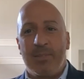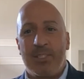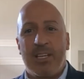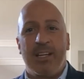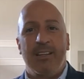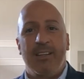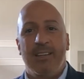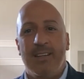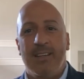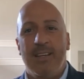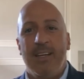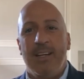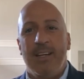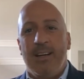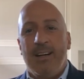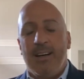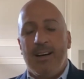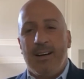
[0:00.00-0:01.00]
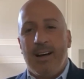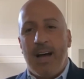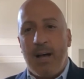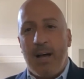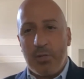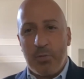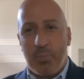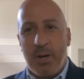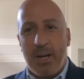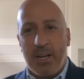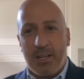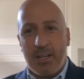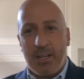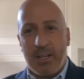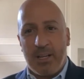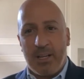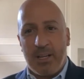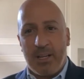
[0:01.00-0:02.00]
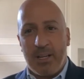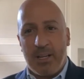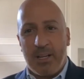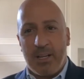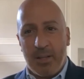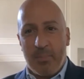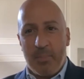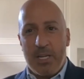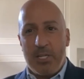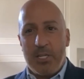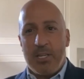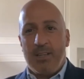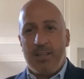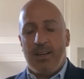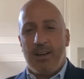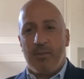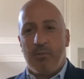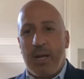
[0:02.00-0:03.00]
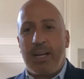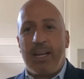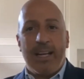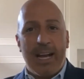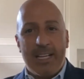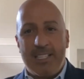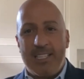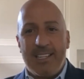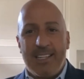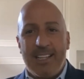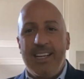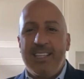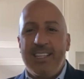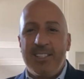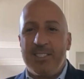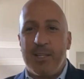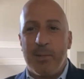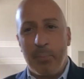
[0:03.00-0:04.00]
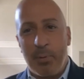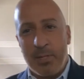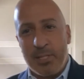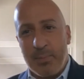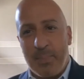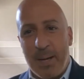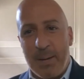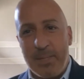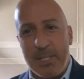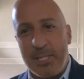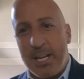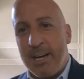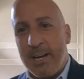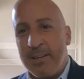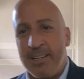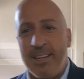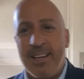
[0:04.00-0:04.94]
signed a House proclamation recognizing that he's the Prince of Palm Beach County.